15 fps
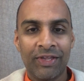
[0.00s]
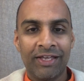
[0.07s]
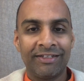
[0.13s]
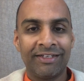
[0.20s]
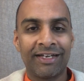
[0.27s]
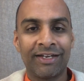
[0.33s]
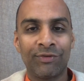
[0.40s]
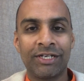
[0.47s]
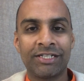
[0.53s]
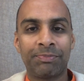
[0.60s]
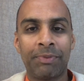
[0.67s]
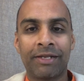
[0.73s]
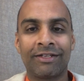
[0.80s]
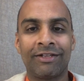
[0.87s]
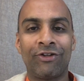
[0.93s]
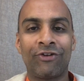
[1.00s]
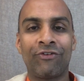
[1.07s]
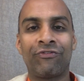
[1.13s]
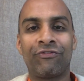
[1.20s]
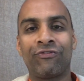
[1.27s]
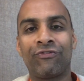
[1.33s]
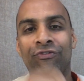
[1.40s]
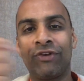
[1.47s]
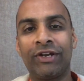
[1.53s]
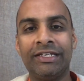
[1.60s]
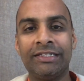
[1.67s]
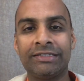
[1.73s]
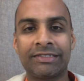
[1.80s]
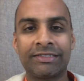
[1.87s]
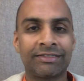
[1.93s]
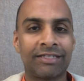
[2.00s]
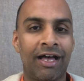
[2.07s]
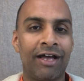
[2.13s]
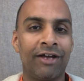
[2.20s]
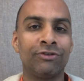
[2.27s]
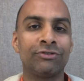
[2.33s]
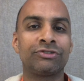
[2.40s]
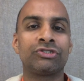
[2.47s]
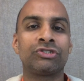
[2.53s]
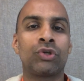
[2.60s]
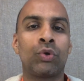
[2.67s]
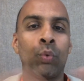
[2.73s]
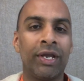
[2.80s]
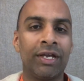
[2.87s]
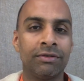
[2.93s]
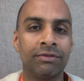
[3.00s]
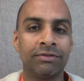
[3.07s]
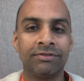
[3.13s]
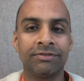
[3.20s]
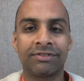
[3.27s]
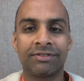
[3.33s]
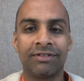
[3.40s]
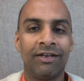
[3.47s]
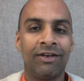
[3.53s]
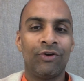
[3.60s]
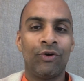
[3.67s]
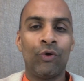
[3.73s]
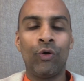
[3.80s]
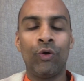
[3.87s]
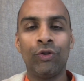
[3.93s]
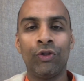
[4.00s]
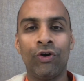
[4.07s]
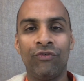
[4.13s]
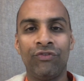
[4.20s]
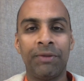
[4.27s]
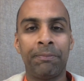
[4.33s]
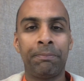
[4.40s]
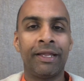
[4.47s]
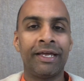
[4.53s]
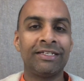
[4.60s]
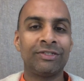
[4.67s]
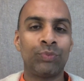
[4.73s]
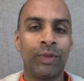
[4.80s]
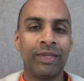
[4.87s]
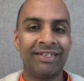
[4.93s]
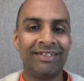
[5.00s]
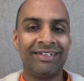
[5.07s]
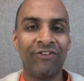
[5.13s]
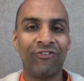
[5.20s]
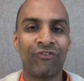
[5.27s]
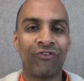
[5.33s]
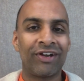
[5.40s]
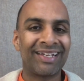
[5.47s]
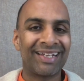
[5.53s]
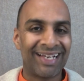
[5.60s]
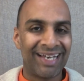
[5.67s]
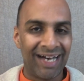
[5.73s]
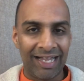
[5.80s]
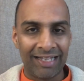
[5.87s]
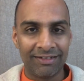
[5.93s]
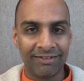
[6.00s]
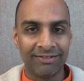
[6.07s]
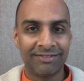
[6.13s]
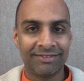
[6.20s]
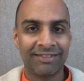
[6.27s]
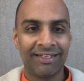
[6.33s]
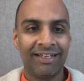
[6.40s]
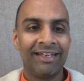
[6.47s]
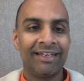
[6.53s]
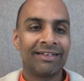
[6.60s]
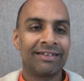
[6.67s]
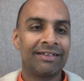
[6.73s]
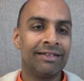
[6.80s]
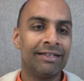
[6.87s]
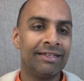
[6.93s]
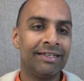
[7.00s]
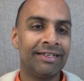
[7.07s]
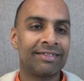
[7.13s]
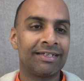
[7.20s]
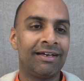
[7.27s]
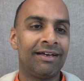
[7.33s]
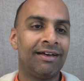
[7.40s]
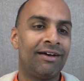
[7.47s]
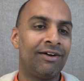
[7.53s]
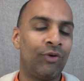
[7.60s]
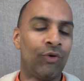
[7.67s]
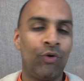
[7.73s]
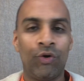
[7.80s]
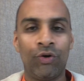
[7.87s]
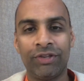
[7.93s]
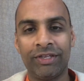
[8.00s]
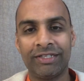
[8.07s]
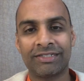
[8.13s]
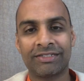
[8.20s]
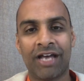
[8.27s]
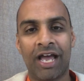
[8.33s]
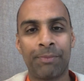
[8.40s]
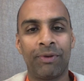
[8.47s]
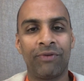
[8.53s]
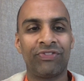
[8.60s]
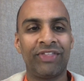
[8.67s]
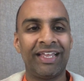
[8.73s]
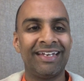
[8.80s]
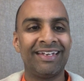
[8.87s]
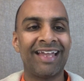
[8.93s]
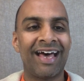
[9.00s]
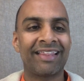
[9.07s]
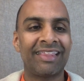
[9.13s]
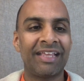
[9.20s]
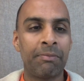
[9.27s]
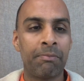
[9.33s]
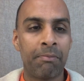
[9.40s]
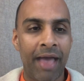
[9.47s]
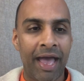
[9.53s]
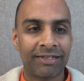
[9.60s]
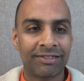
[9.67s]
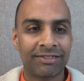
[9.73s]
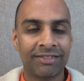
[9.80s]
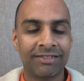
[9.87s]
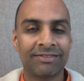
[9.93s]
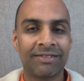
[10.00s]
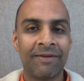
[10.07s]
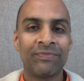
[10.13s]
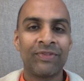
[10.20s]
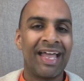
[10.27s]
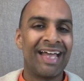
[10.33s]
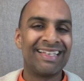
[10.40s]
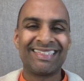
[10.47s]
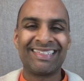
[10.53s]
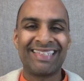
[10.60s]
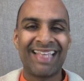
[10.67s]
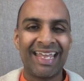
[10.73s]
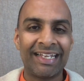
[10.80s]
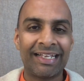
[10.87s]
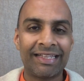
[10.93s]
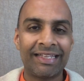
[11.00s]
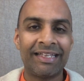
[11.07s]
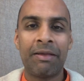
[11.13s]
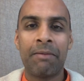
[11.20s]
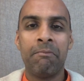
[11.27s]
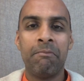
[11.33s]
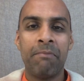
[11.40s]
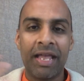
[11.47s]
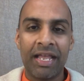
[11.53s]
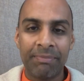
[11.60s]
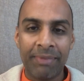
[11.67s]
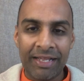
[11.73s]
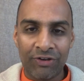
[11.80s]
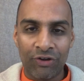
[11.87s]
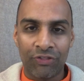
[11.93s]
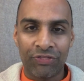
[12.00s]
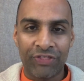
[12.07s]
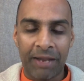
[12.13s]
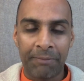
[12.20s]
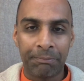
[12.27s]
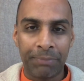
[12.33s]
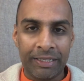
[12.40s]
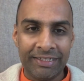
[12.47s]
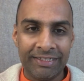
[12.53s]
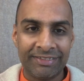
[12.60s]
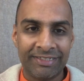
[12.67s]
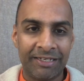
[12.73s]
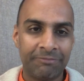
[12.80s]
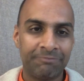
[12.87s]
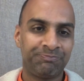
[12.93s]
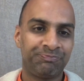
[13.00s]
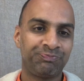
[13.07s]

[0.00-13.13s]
You're going to expect a lot of freestyle squiggles all over the place with different colors, glitter, all this type of thing. Nothing matches. Aesthetically, maybe not that pleasing.